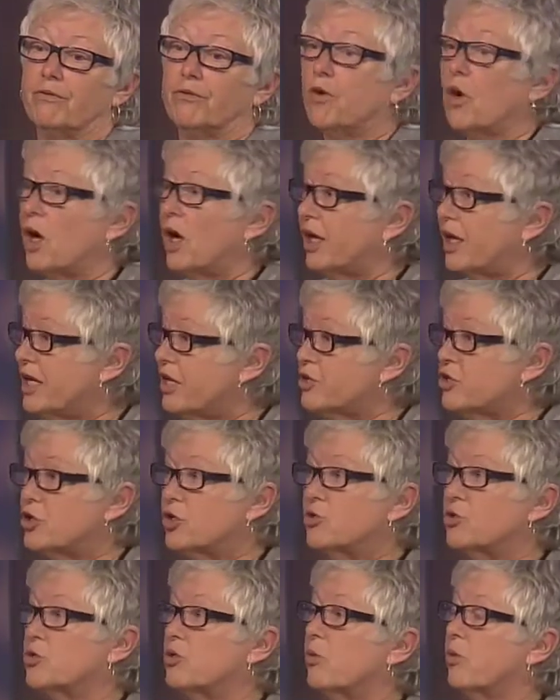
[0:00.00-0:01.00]
fraud
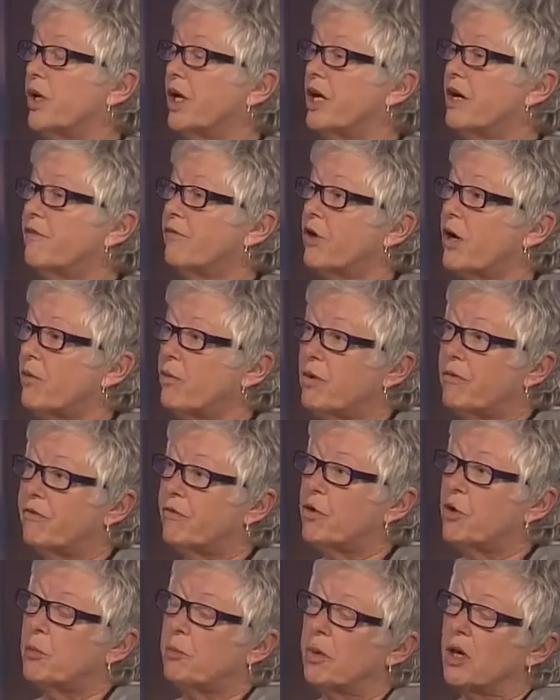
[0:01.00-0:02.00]
issues or whatever, I
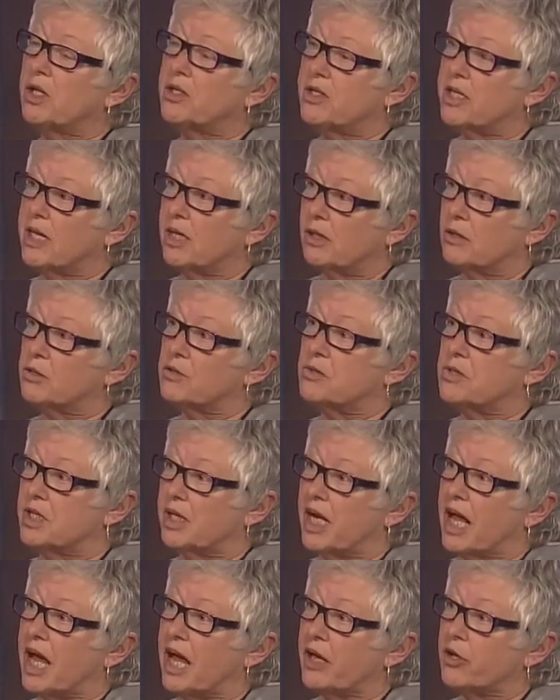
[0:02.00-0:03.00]
refer them on to Elders
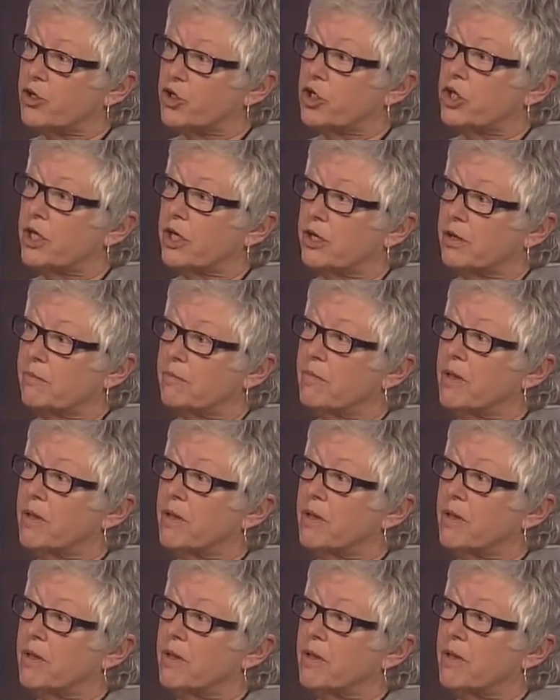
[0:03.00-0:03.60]
in Action